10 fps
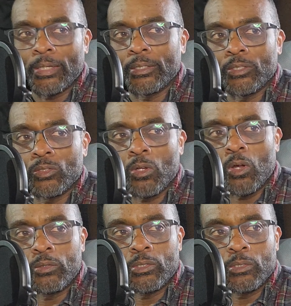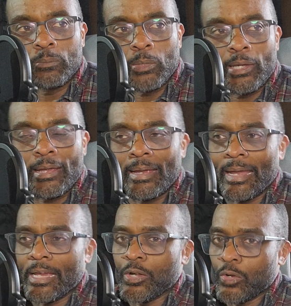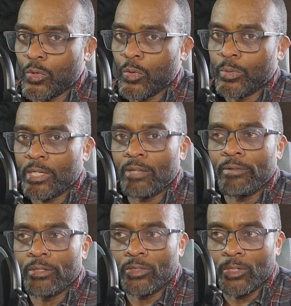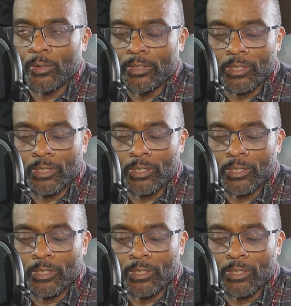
is displaying a new T V series.